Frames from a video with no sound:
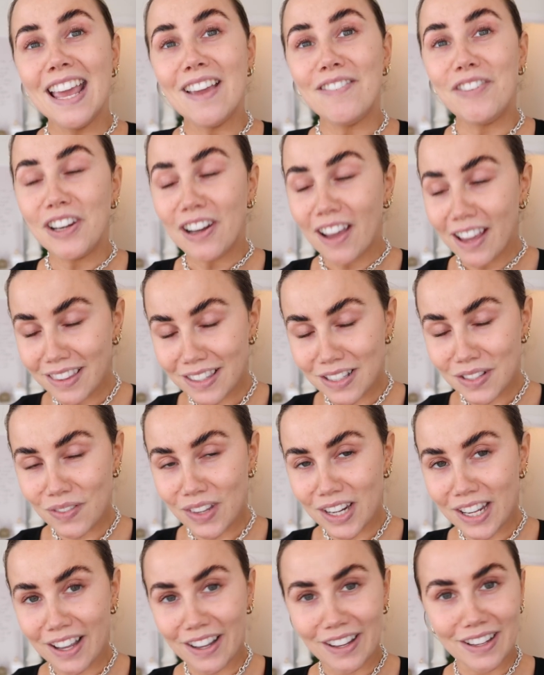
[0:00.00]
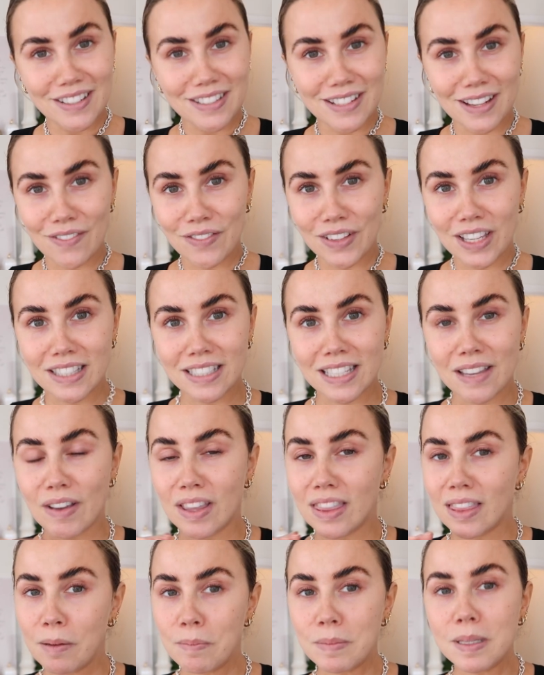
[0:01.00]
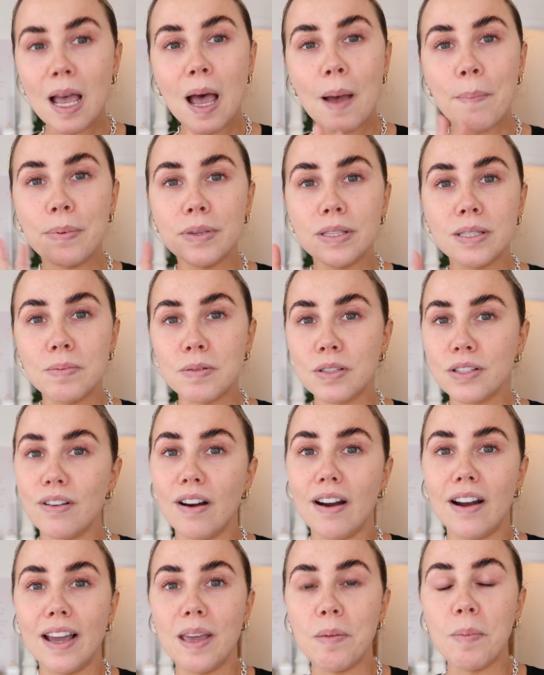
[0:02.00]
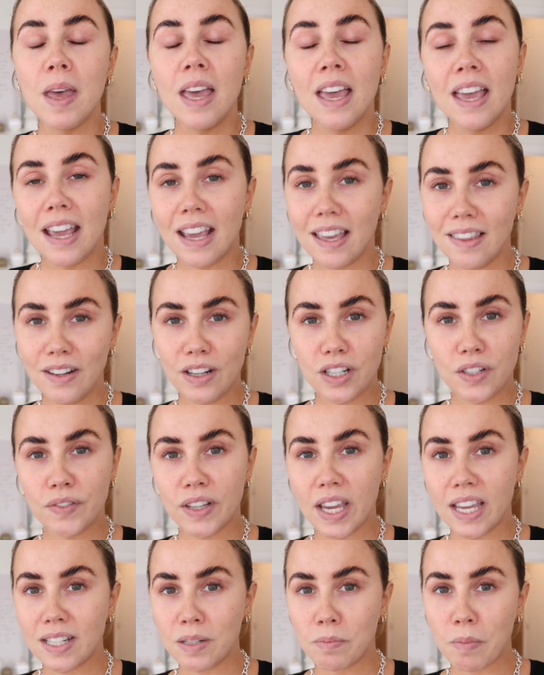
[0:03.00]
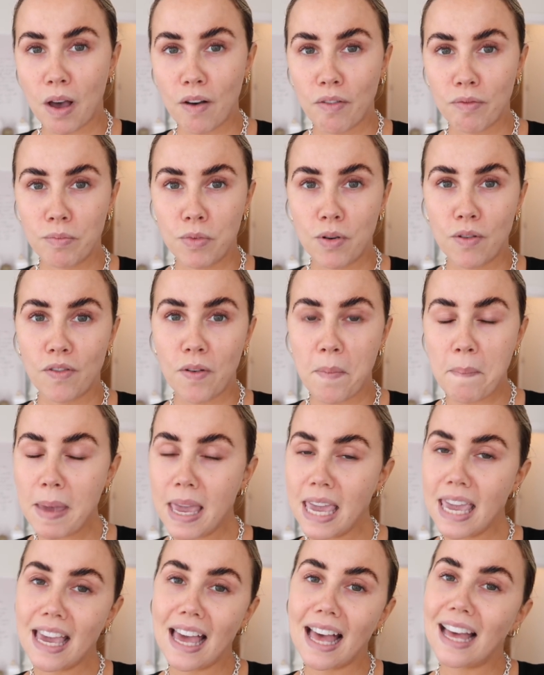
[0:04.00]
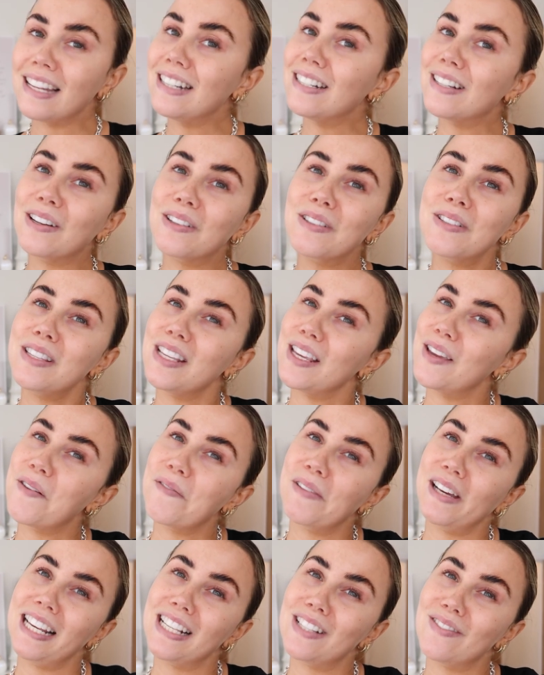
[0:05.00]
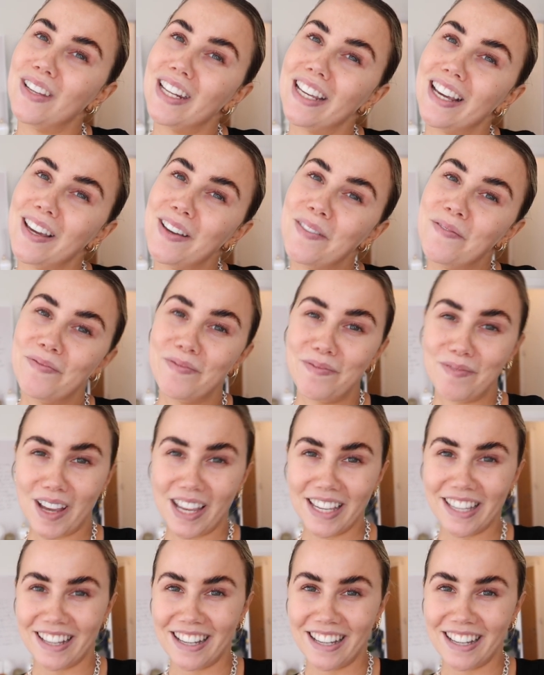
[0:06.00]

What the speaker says: If you like this video, don't forget to give it a thumbs up, subscribe, hit the notification bell for more from me, and I'll see you in my next video. Bye